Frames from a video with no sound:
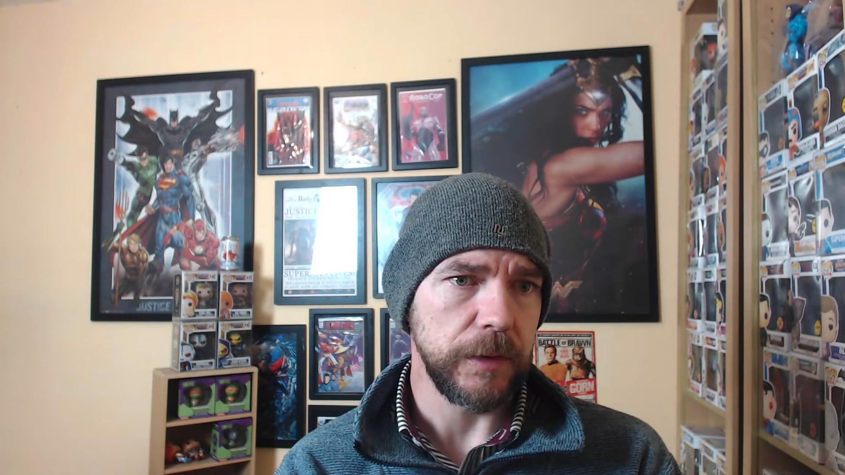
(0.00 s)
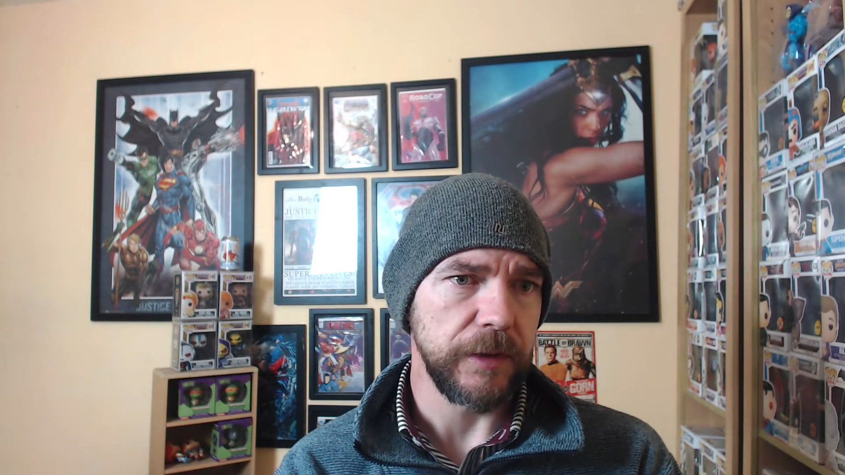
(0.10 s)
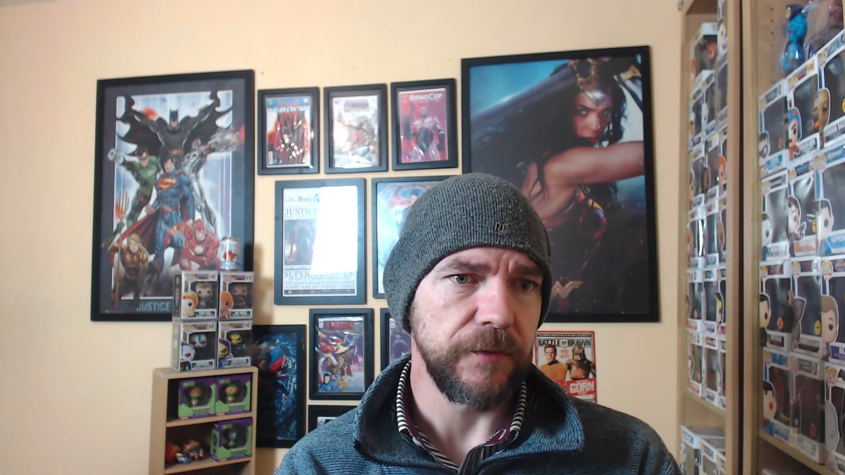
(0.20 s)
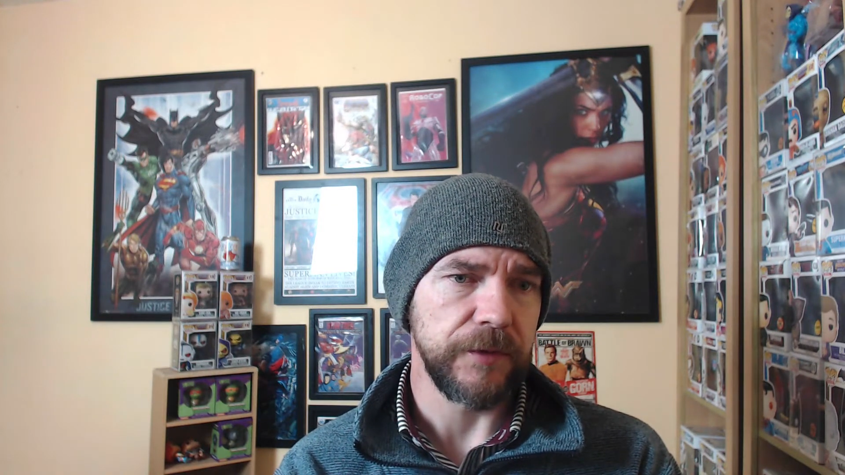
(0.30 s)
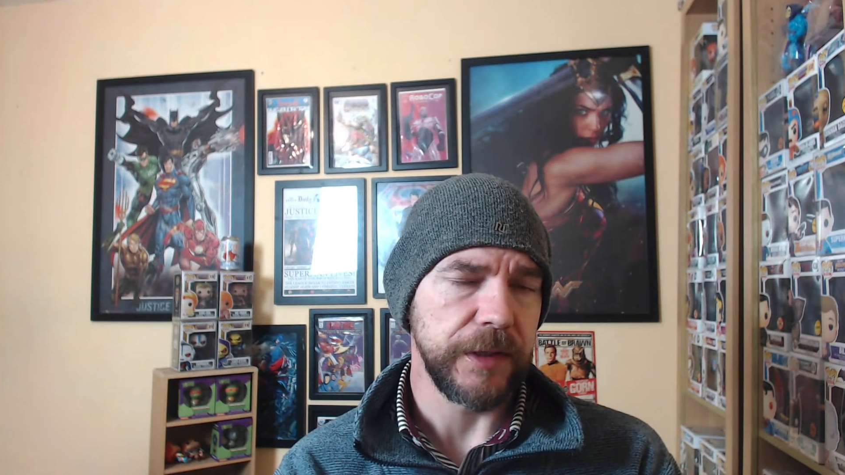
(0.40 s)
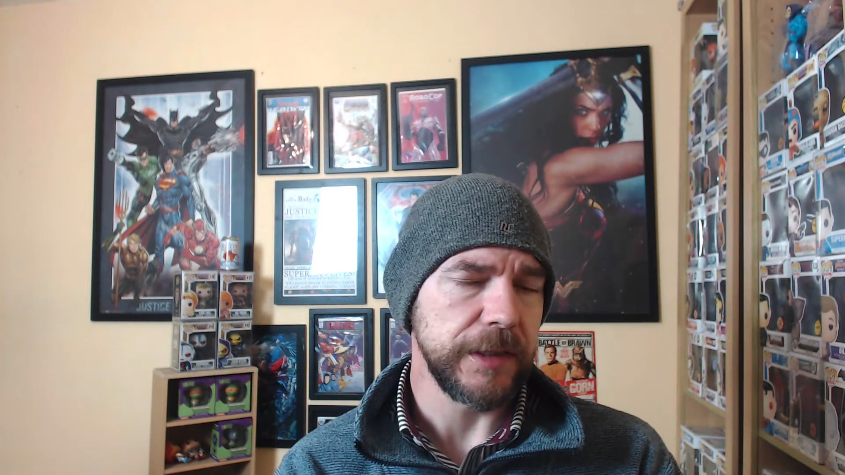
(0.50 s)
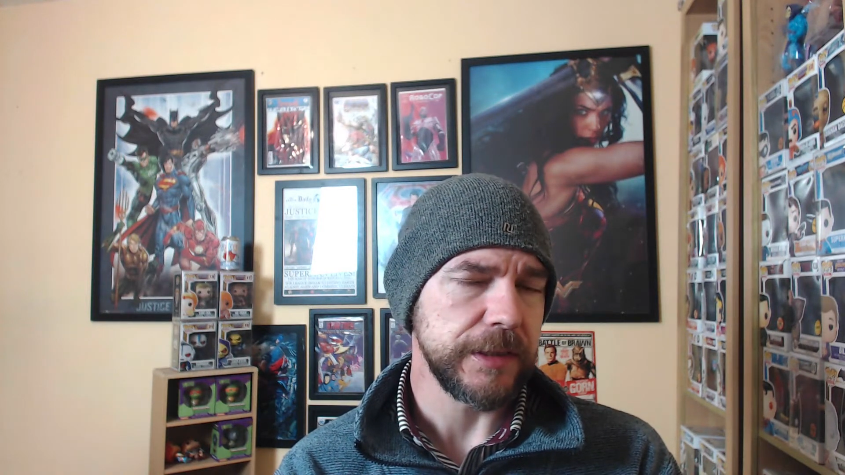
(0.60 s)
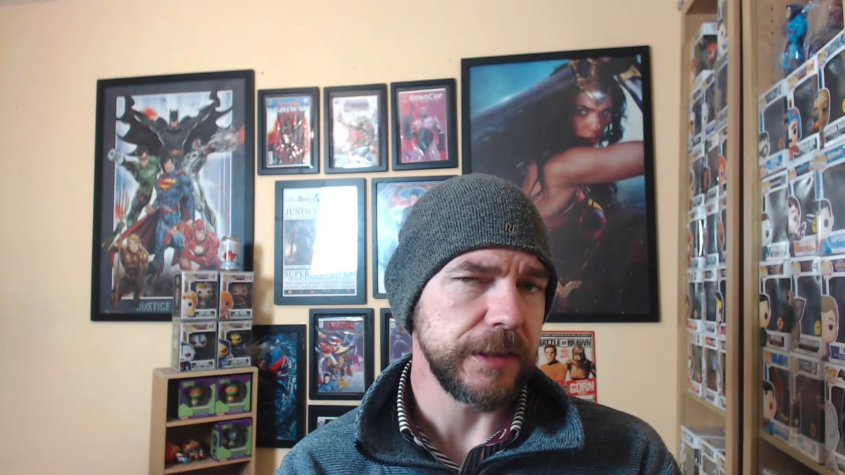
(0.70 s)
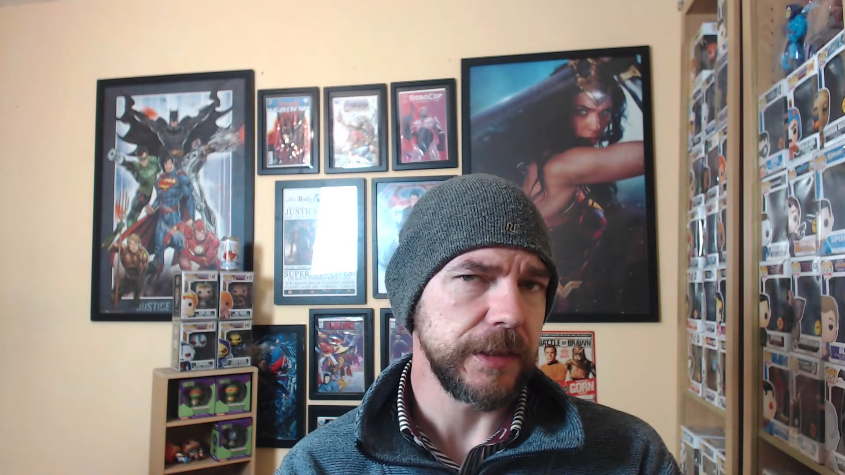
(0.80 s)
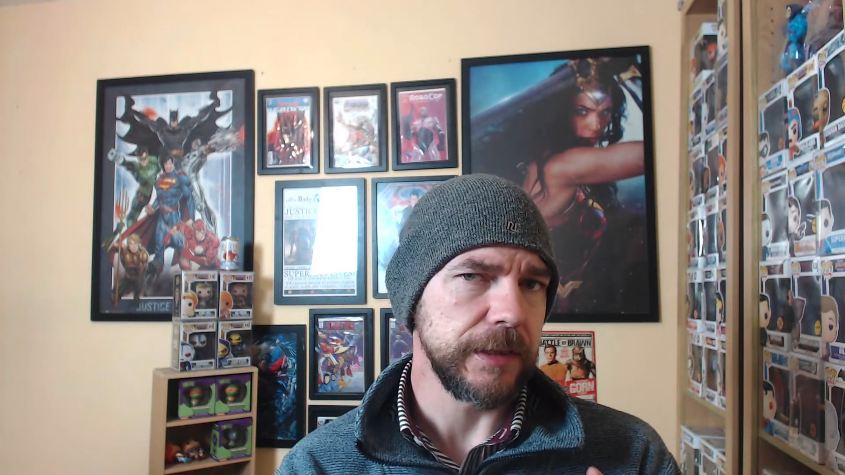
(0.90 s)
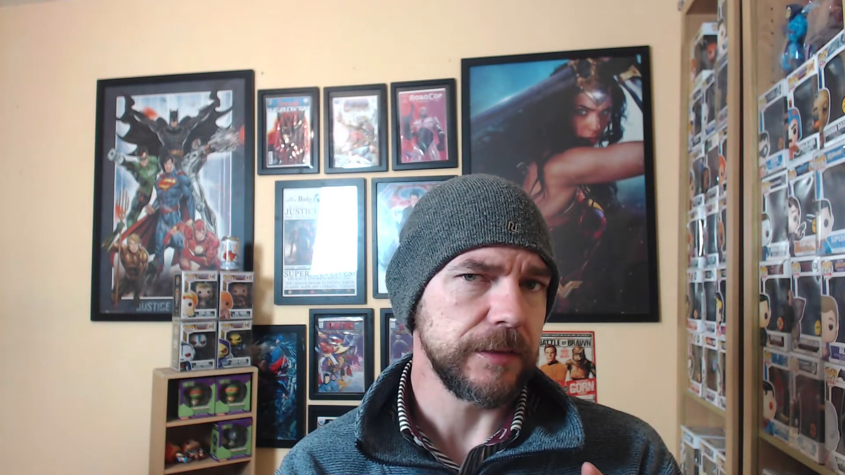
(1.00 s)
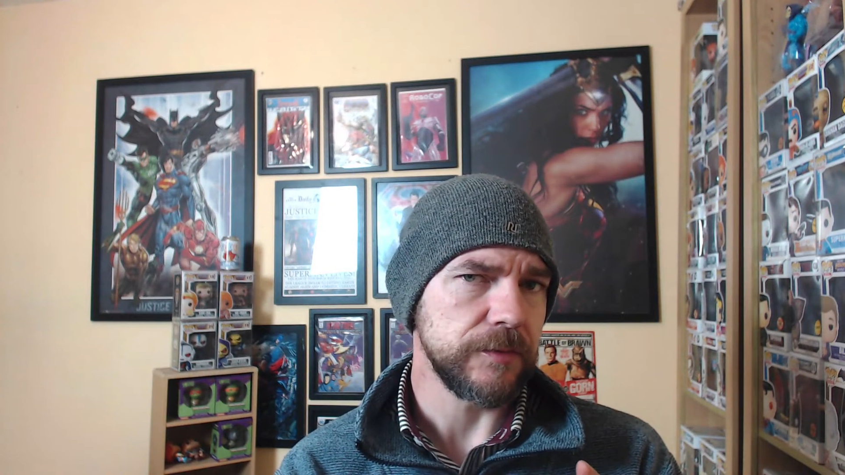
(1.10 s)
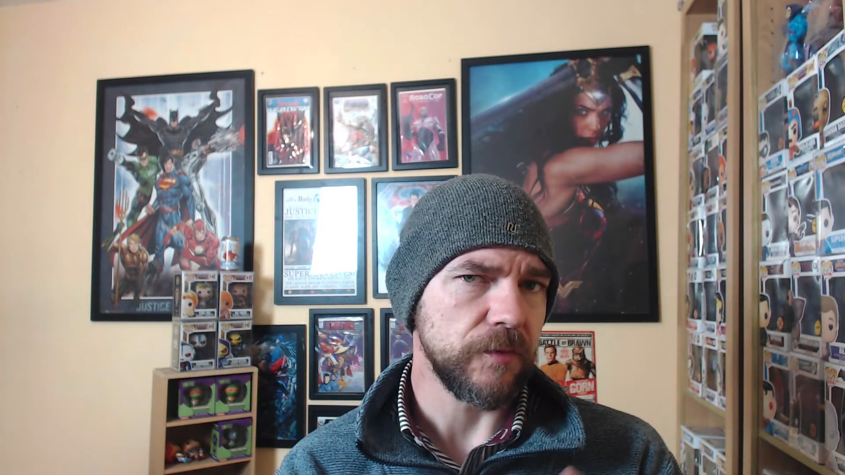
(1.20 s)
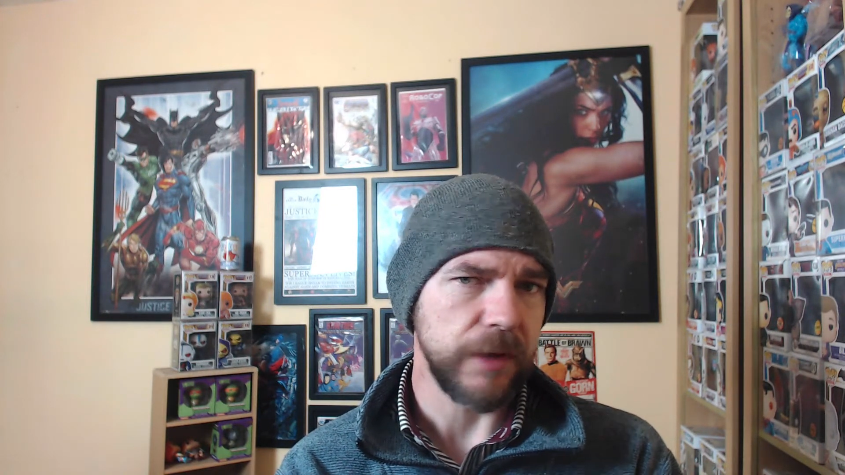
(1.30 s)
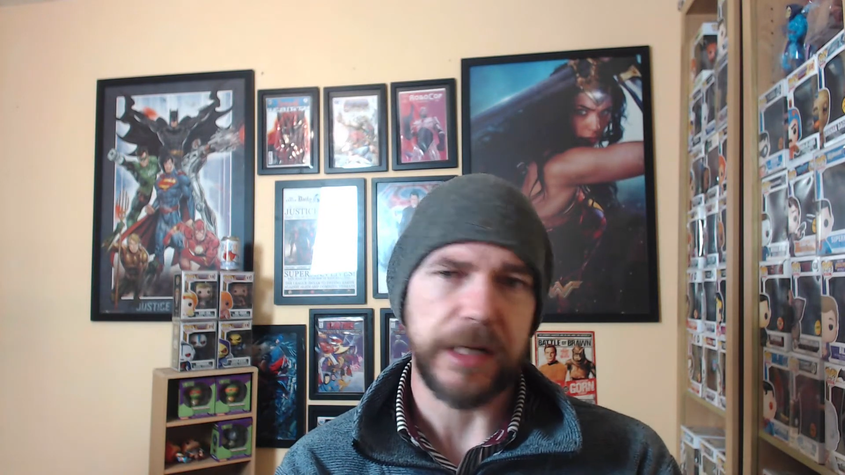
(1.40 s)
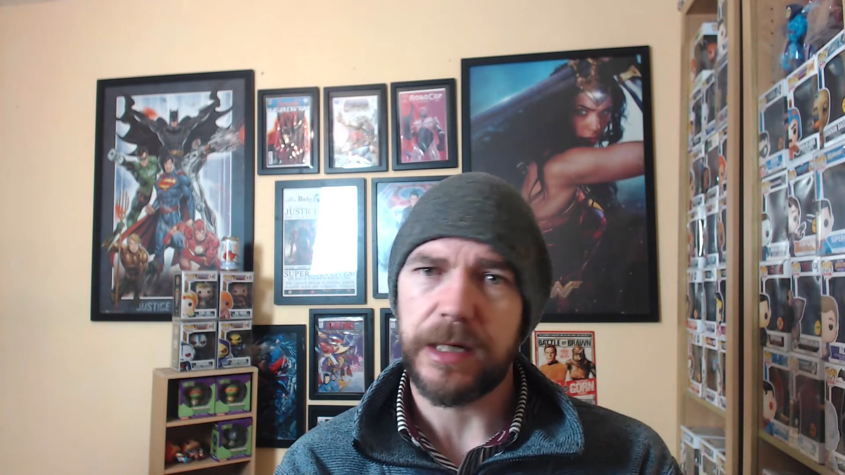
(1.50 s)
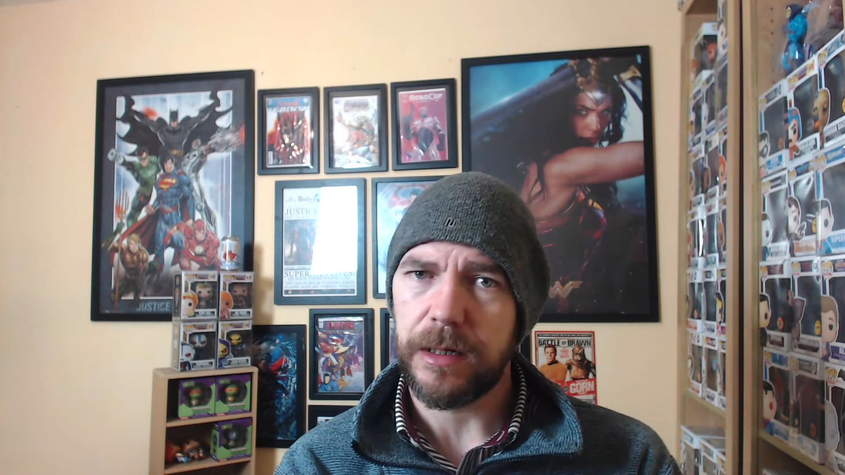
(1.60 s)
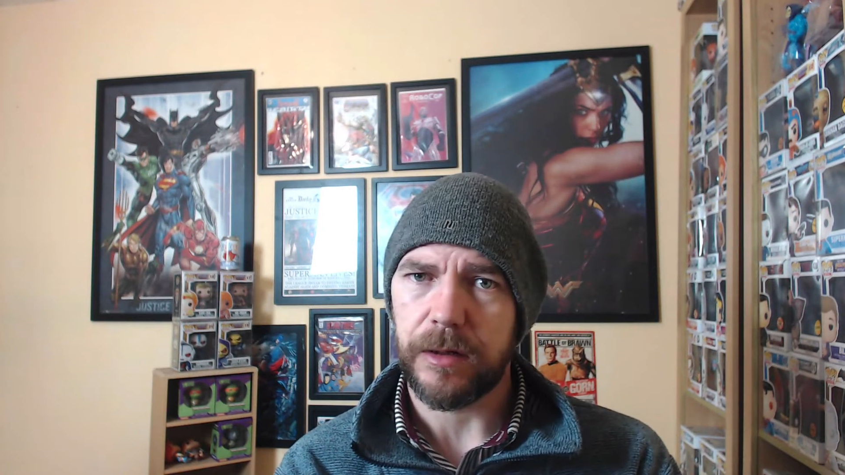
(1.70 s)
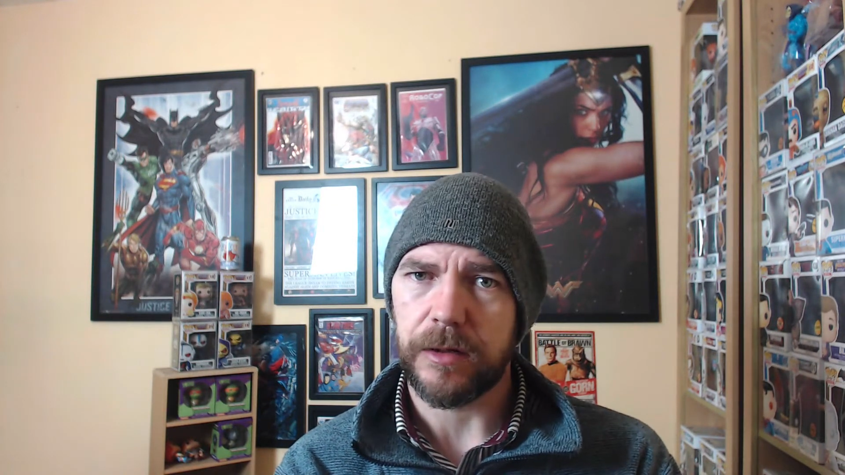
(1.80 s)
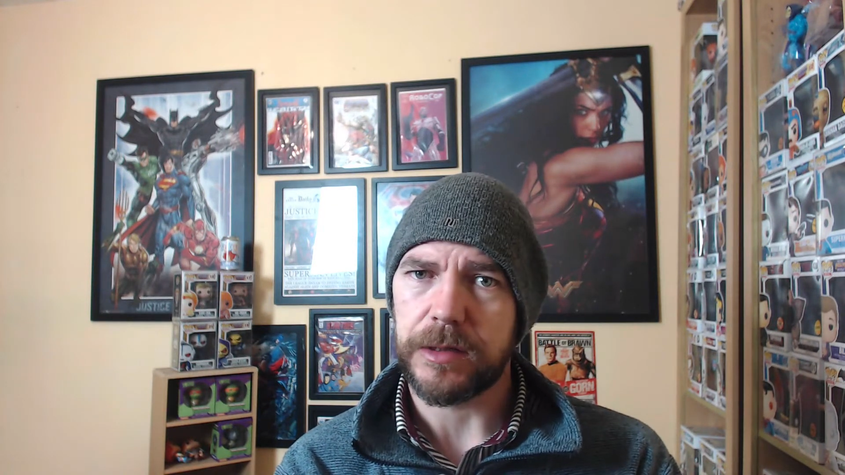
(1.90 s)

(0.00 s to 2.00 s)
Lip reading: if this is real or